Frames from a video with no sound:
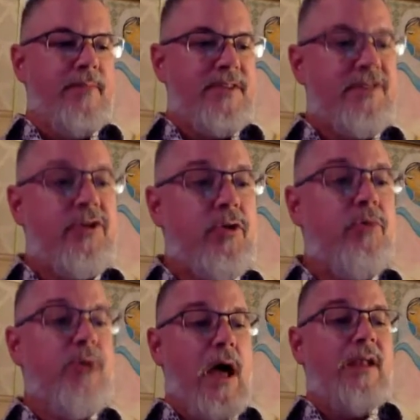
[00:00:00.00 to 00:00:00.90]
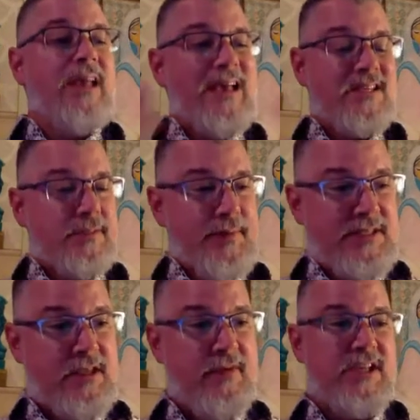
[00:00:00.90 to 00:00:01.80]
Still not as
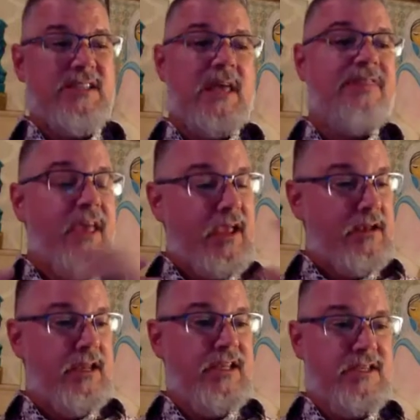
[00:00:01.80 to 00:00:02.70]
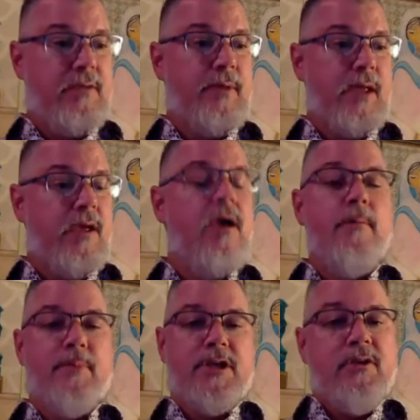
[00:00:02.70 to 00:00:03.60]
specific as I think it needs to be,
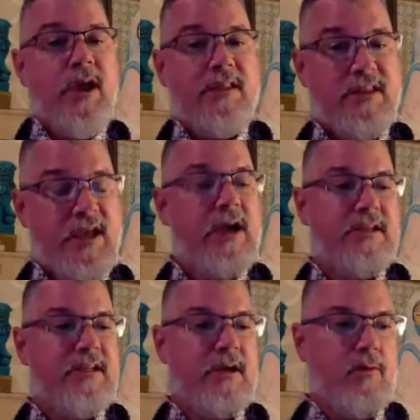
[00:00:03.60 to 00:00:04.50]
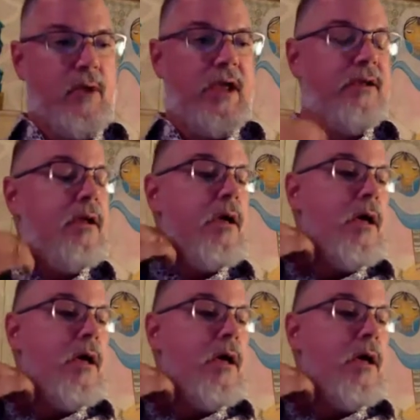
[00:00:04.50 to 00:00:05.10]
but you get the idea, right?